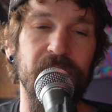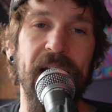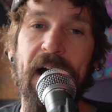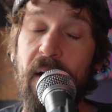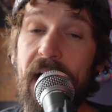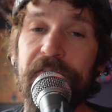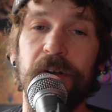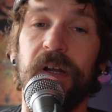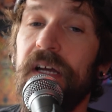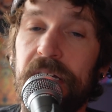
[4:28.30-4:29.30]

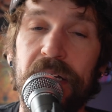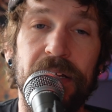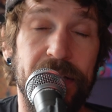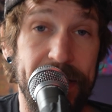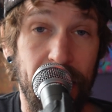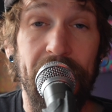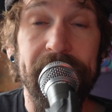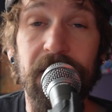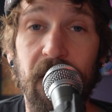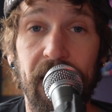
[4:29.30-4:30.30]
However, the hot
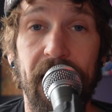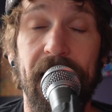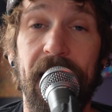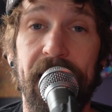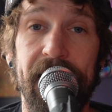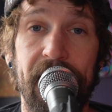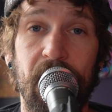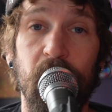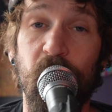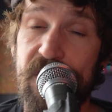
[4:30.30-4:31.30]
dog that I got
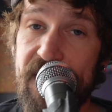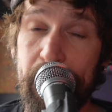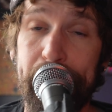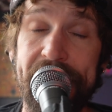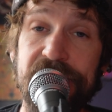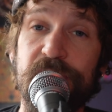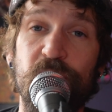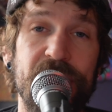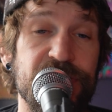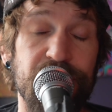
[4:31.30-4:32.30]
there was the best
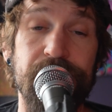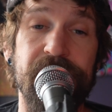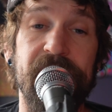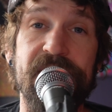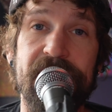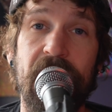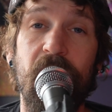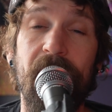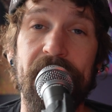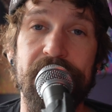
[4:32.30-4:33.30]
West Virginia style
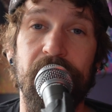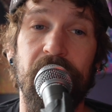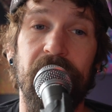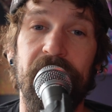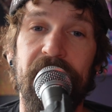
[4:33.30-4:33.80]
hot dog